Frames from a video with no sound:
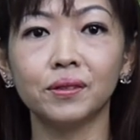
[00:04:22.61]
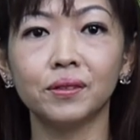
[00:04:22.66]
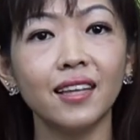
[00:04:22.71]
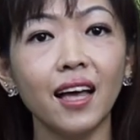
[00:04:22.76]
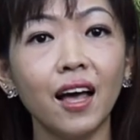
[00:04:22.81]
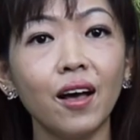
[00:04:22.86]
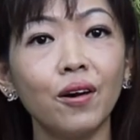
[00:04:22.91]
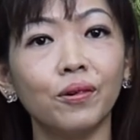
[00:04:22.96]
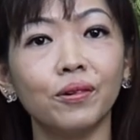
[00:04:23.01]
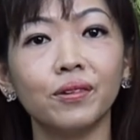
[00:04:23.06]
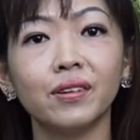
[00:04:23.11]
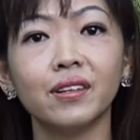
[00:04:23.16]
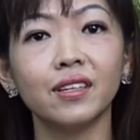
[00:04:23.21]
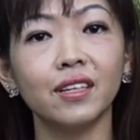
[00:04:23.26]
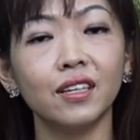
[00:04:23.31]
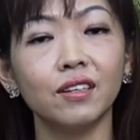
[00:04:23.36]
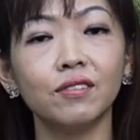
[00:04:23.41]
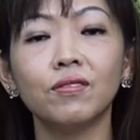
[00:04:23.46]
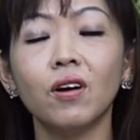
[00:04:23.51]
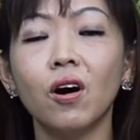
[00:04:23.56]
Now,
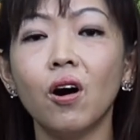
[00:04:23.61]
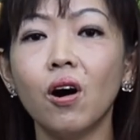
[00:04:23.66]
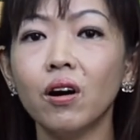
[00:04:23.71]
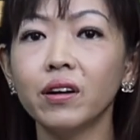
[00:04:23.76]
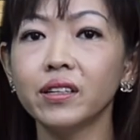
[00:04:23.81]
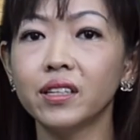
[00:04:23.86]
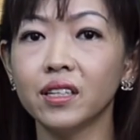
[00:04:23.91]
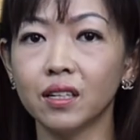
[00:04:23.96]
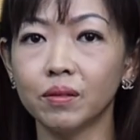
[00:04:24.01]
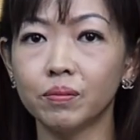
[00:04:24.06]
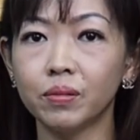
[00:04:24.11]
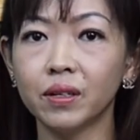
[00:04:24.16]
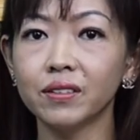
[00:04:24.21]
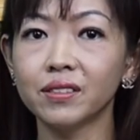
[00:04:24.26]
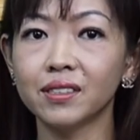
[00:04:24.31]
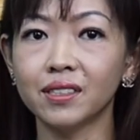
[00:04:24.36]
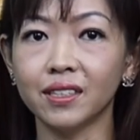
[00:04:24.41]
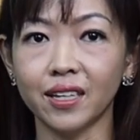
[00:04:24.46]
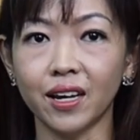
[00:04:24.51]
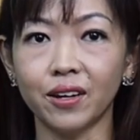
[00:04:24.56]
if all the
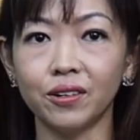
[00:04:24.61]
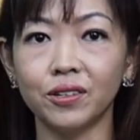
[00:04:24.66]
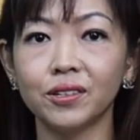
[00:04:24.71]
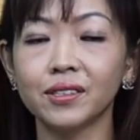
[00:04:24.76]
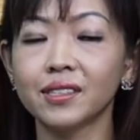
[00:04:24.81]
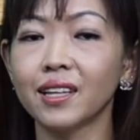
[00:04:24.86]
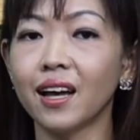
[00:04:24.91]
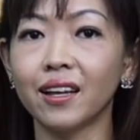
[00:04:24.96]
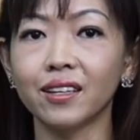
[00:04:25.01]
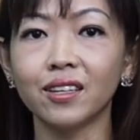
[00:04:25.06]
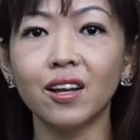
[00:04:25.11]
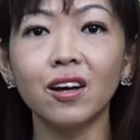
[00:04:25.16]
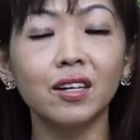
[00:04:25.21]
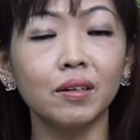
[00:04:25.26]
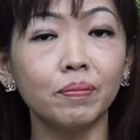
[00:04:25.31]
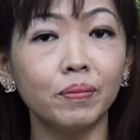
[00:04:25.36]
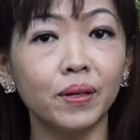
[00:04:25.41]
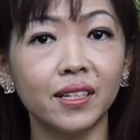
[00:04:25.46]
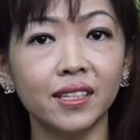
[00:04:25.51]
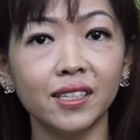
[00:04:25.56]
above scenarios are not
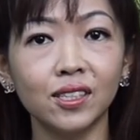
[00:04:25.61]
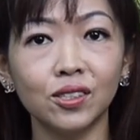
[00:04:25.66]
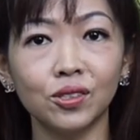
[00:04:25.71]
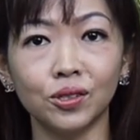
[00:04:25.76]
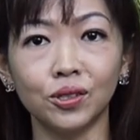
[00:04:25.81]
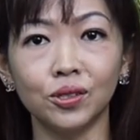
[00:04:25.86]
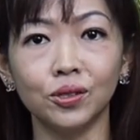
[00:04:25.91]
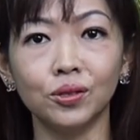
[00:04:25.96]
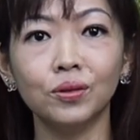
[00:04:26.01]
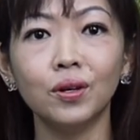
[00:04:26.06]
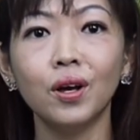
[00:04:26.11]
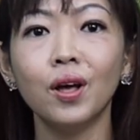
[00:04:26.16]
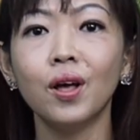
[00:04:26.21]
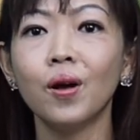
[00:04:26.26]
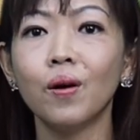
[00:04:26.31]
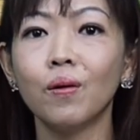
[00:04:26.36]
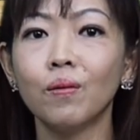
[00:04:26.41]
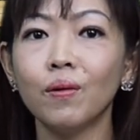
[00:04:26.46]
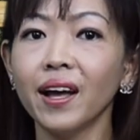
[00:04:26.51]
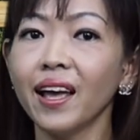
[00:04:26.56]
appealing to you,
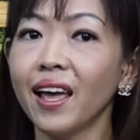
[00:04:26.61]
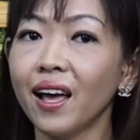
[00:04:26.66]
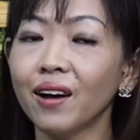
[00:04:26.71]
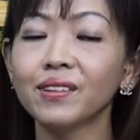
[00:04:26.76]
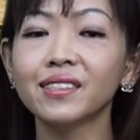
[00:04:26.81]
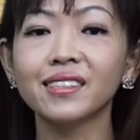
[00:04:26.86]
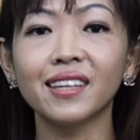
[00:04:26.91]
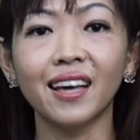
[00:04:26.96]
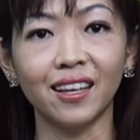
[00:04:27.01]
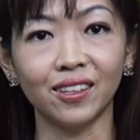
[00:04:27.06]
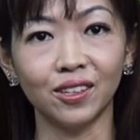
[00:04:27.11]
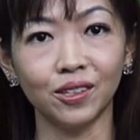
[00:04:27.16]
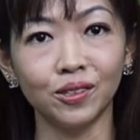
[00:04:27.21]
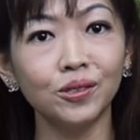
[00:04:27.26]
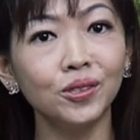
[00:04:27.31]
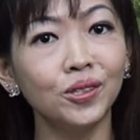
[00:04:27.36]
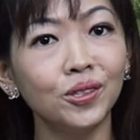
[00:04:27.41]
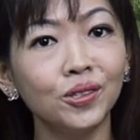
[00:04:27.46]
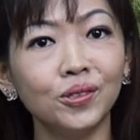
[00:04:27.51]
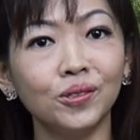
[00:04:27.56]
what else can
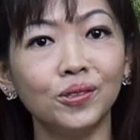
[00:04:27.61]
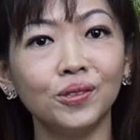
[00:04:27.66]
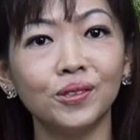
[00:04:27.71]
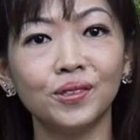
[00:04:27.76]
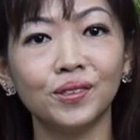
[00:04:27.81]
you do?